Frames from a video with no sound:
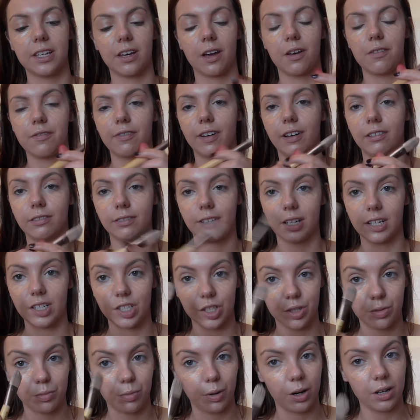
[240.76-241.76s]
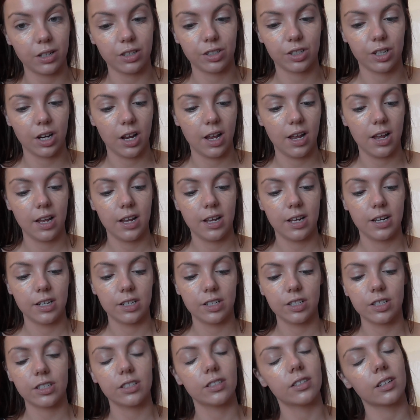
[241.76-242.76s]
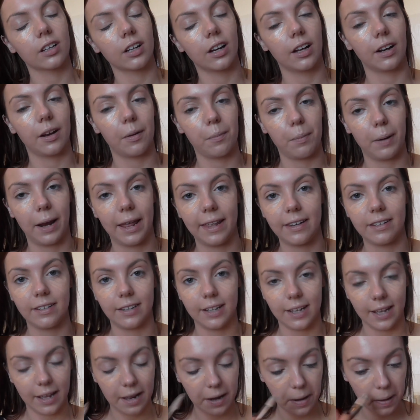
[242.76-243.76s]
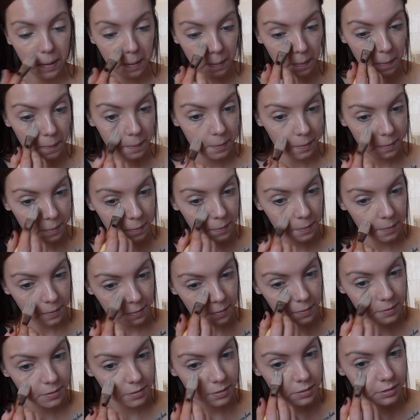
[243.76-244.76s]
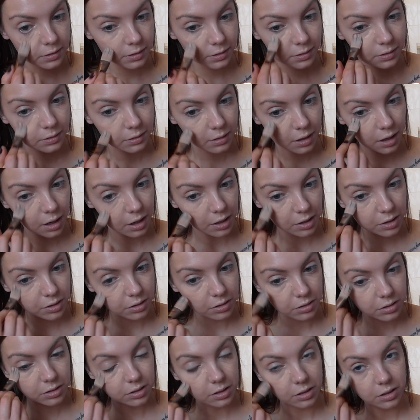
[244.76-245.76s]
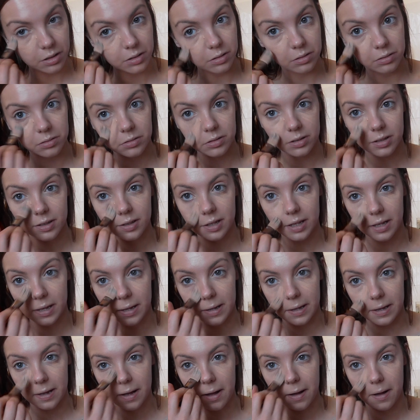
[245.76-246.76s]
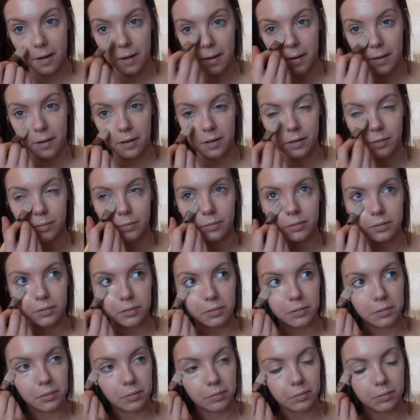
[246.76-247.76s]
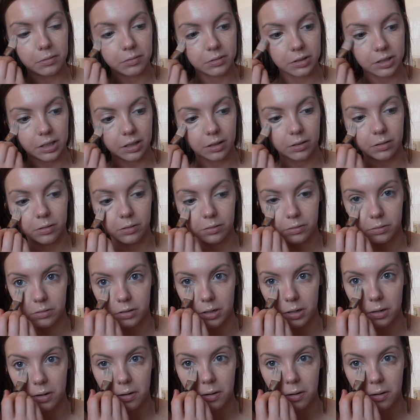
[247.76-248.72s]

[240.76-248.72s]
Eco foundation brush just to kind of blend it in. I used to use the, what is it called?